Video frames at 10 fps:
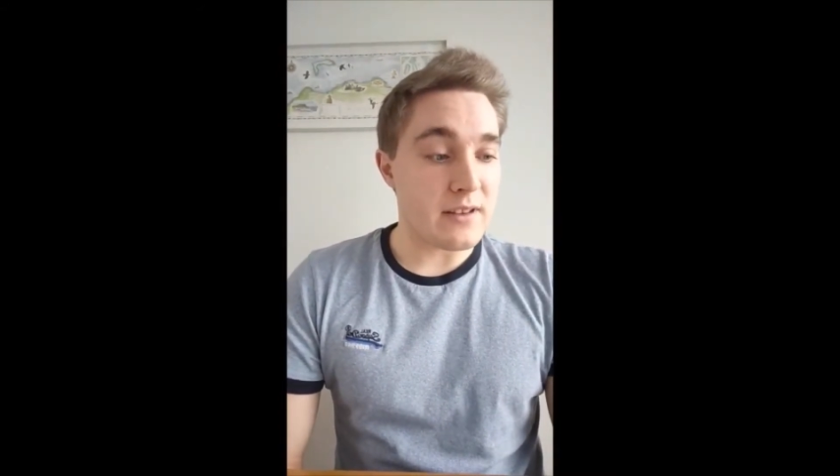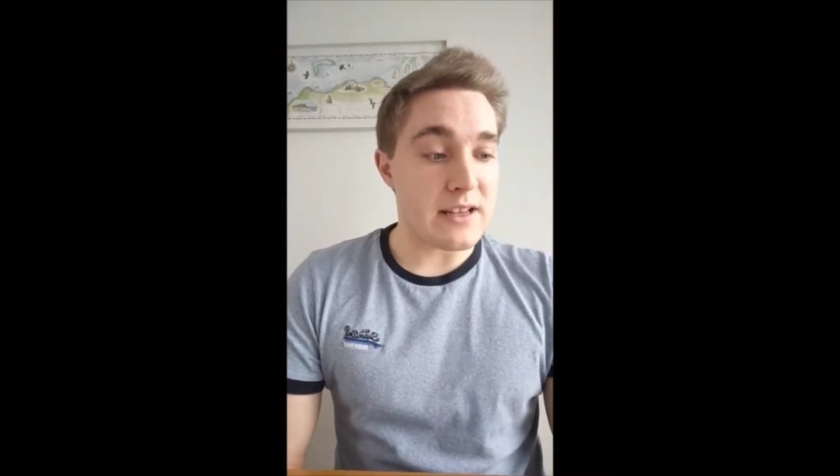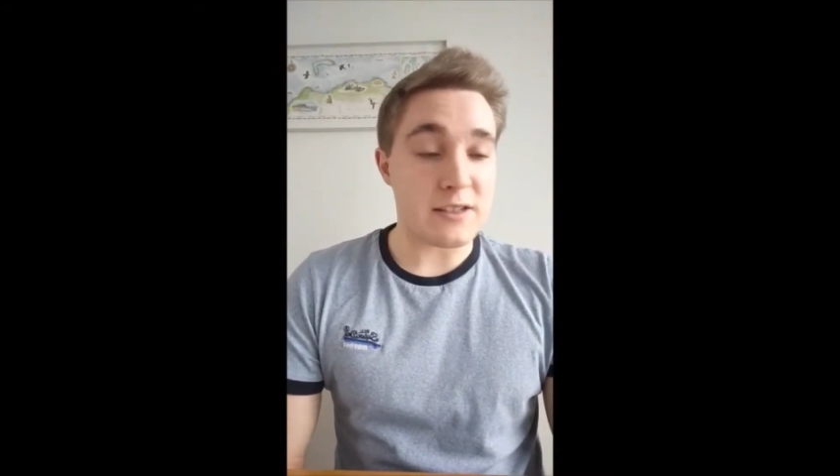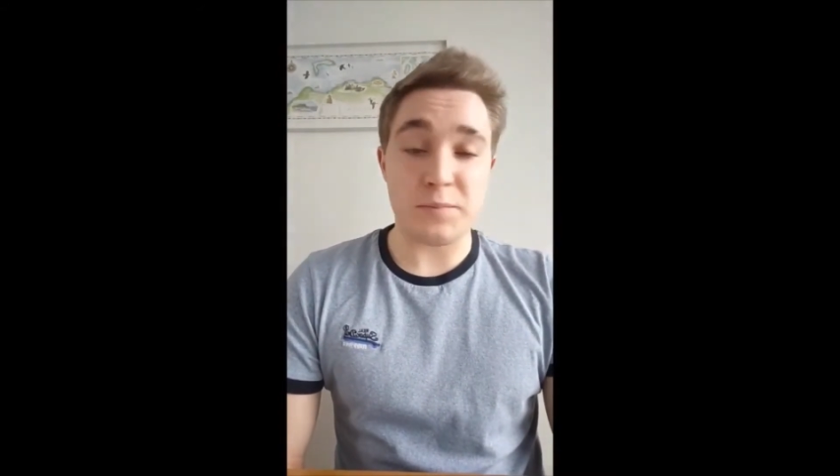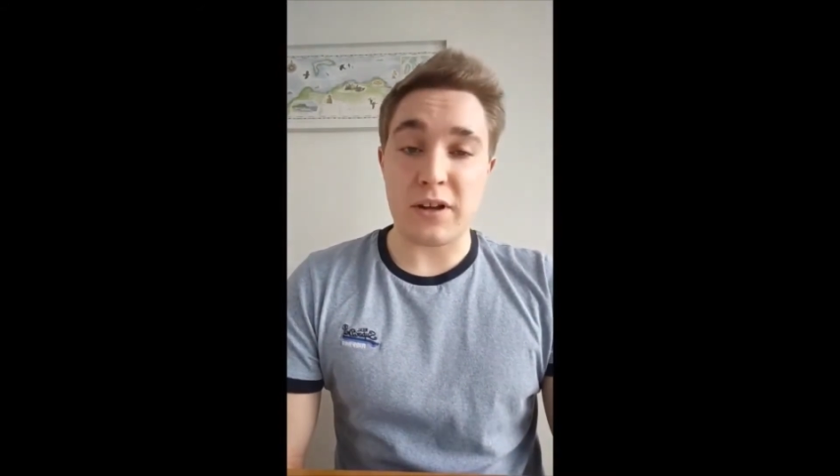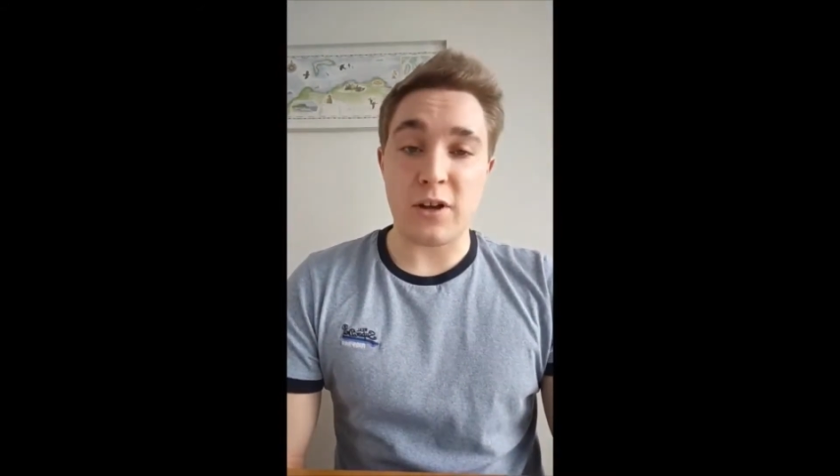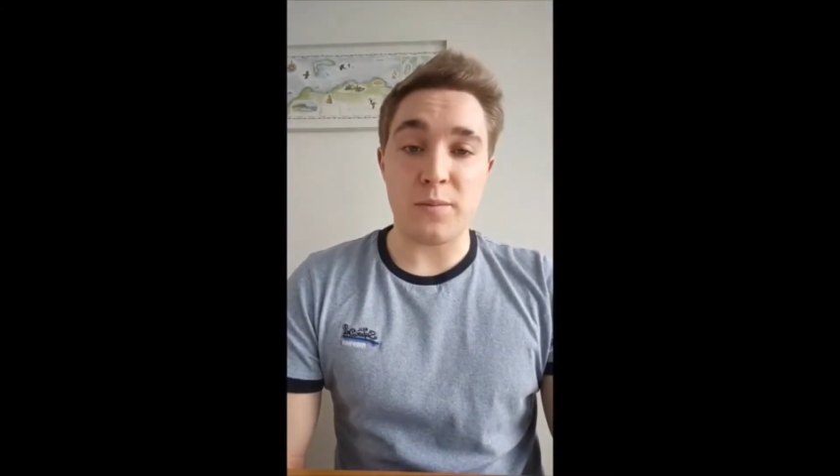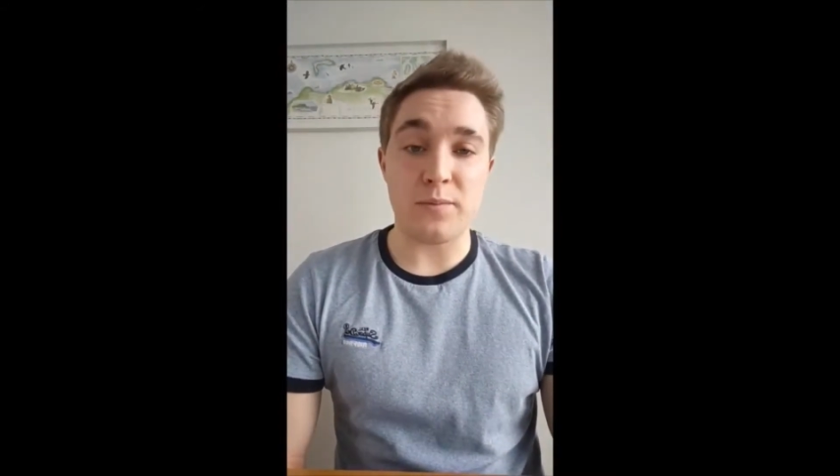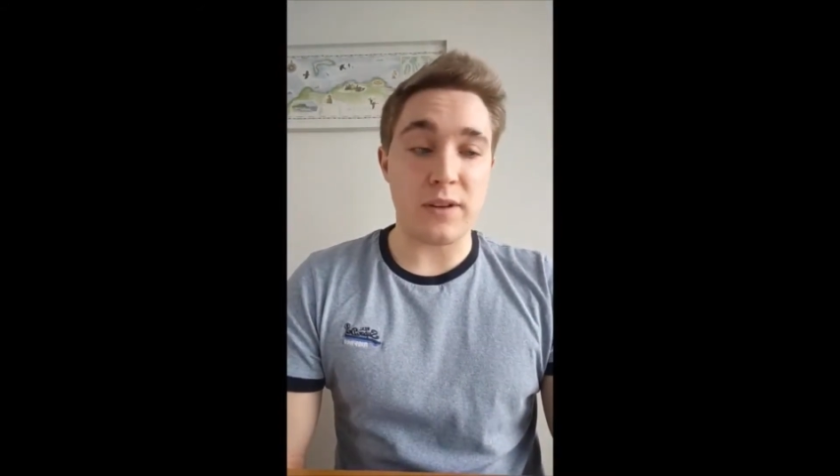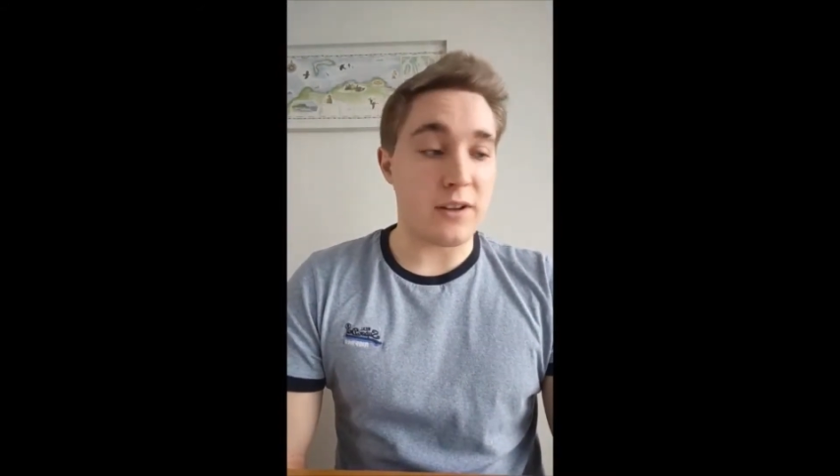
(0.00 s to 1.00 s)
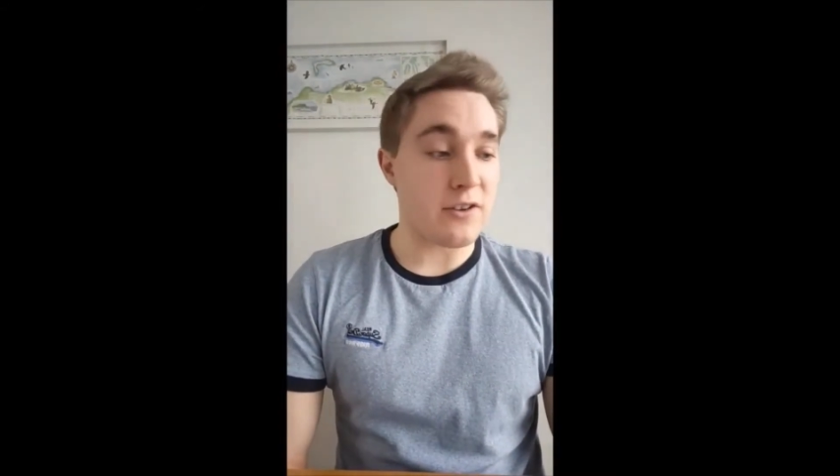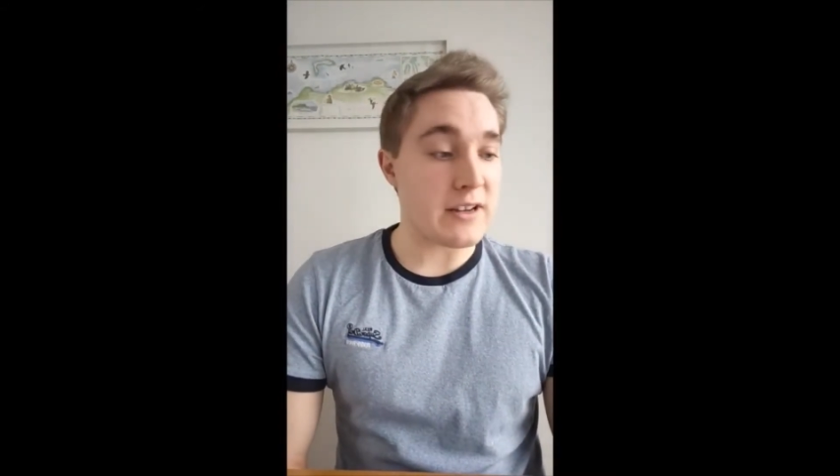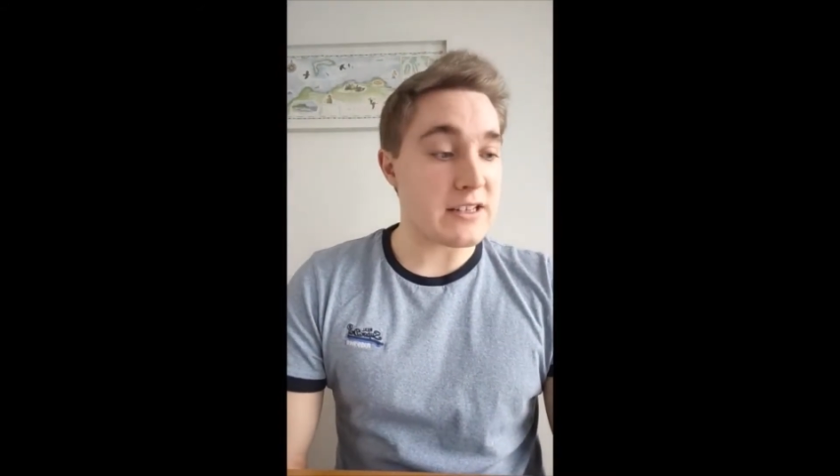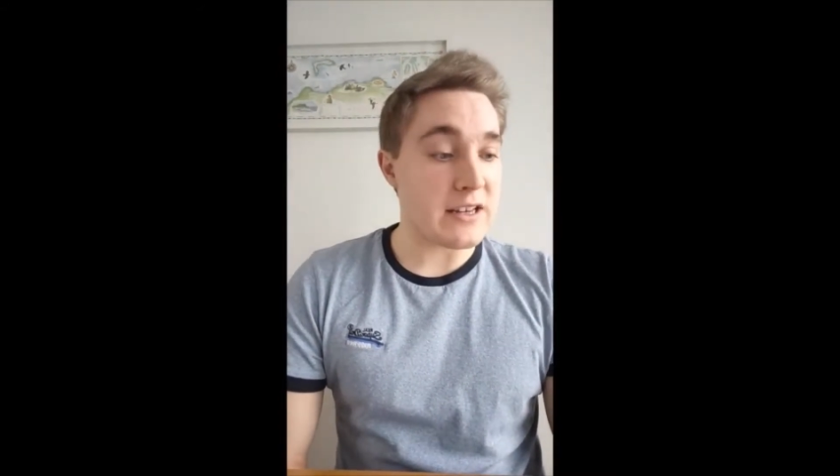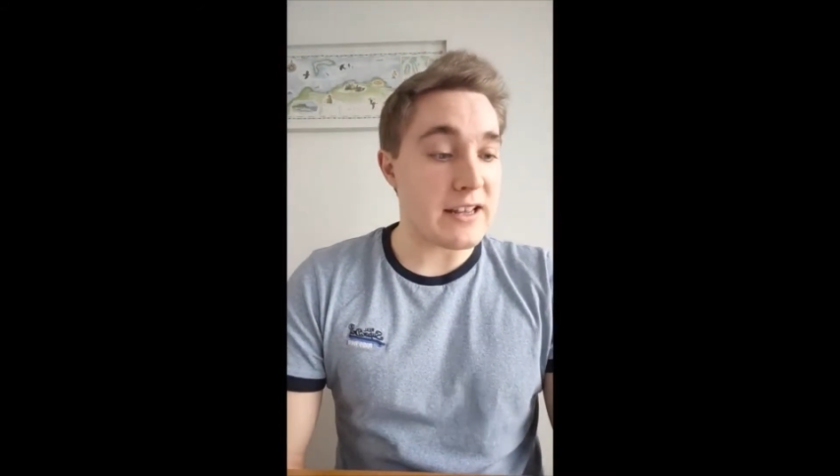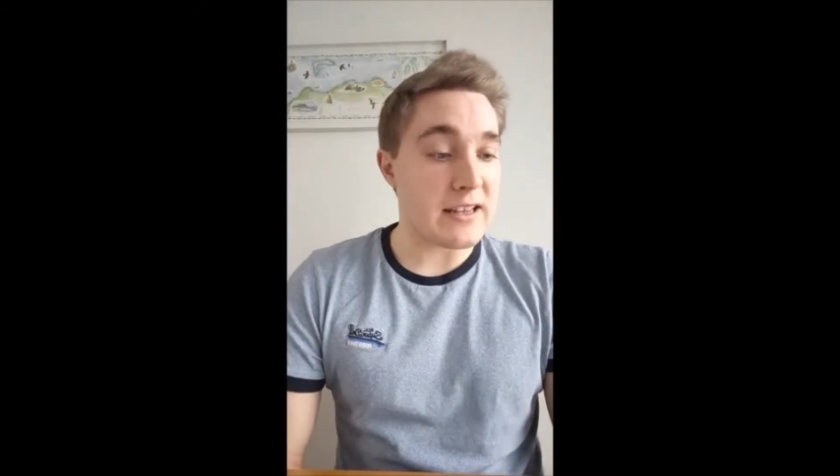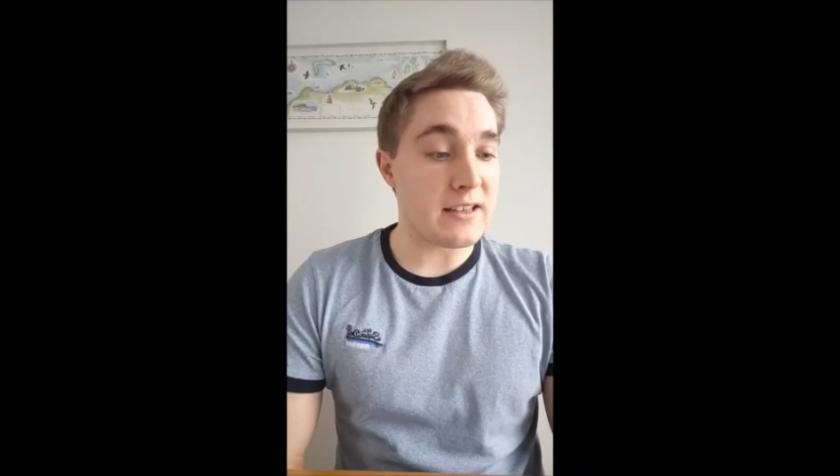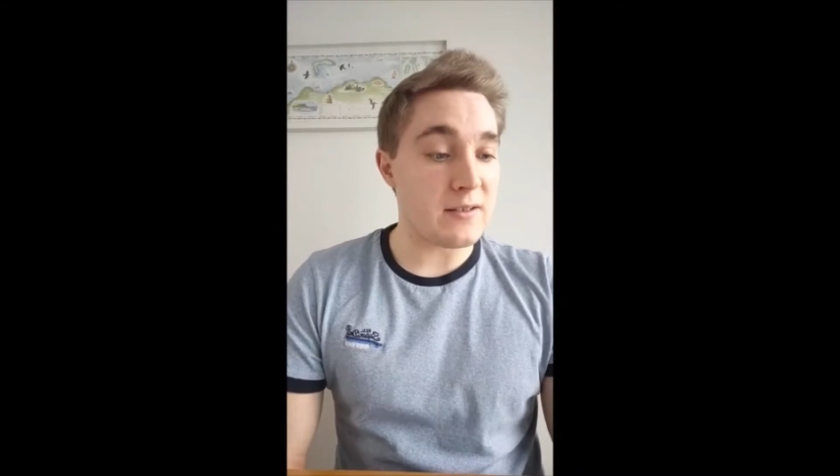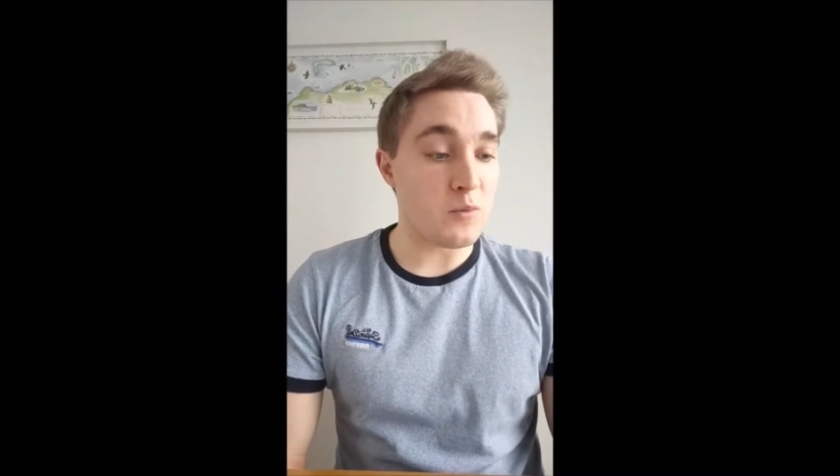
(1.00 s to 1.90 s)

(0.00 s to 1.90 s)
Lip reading: It's become increasingly